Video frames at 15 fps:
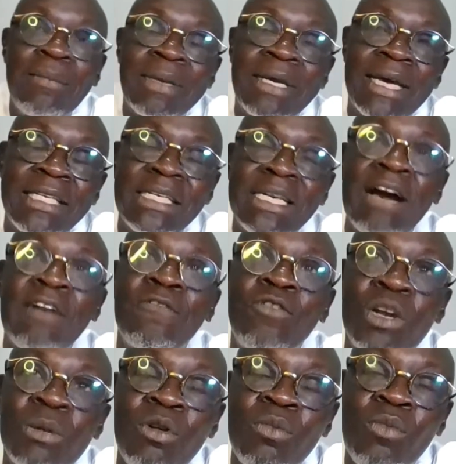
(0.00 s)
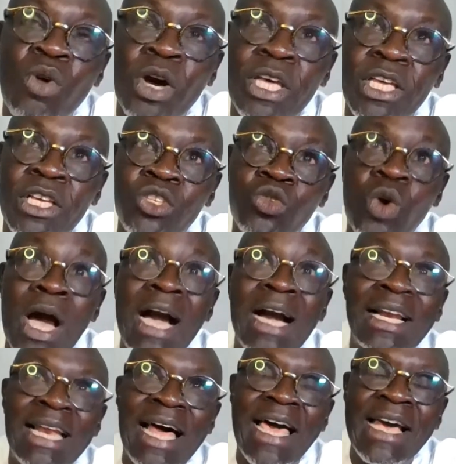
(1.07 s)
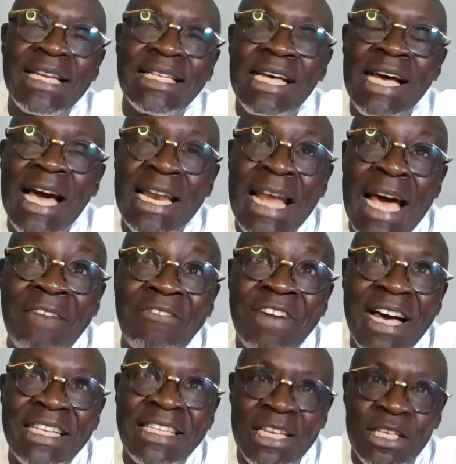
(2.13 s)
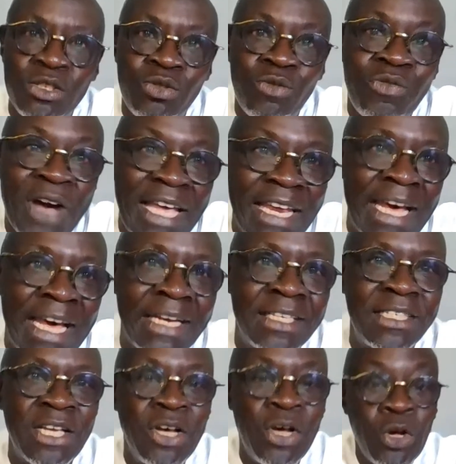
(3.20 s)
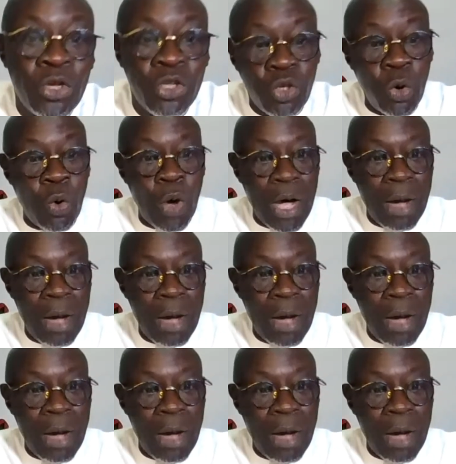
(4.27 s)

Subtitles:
getting affordable mortgages so our clients can have access to finance. So